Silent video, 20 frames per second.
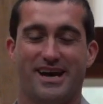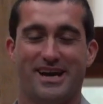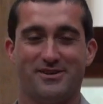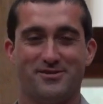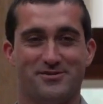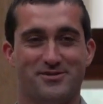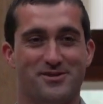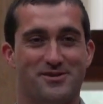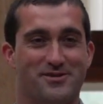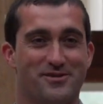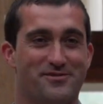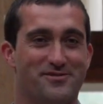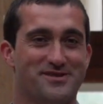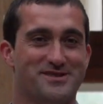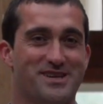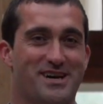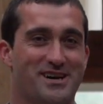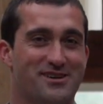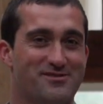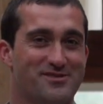I don't know if
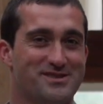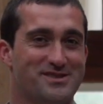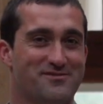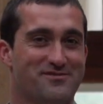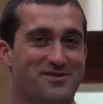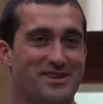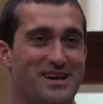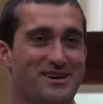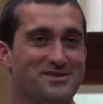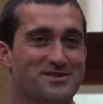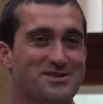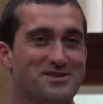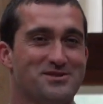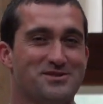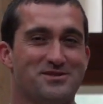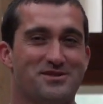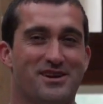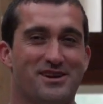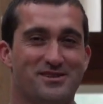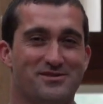it's hundreds of
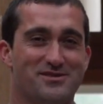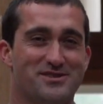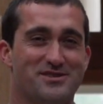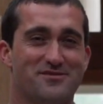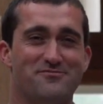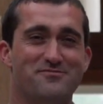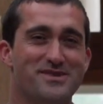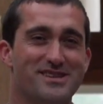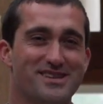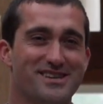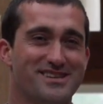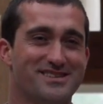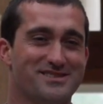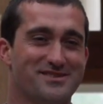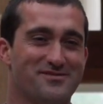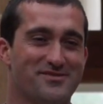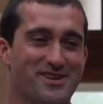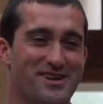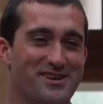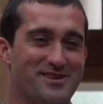thousands or hundreds of
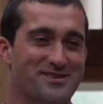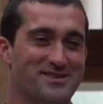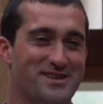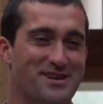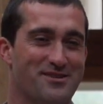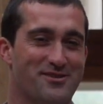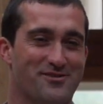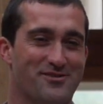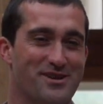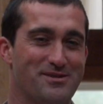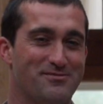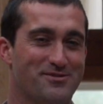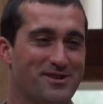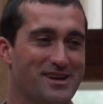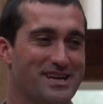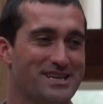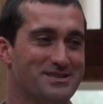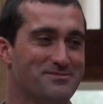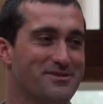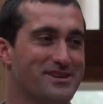millions of years, our Great
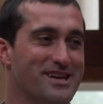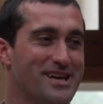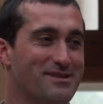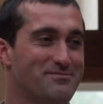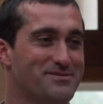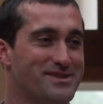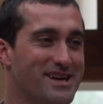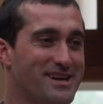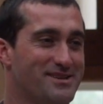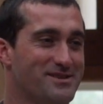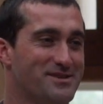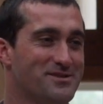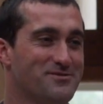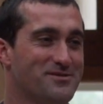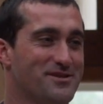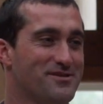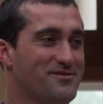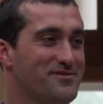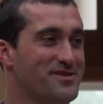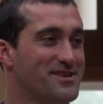Plains became 10 to
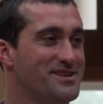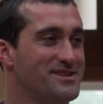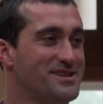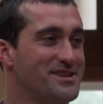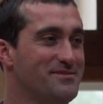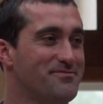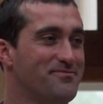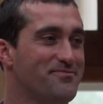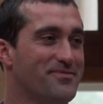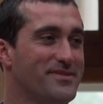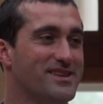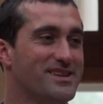12 feet deep.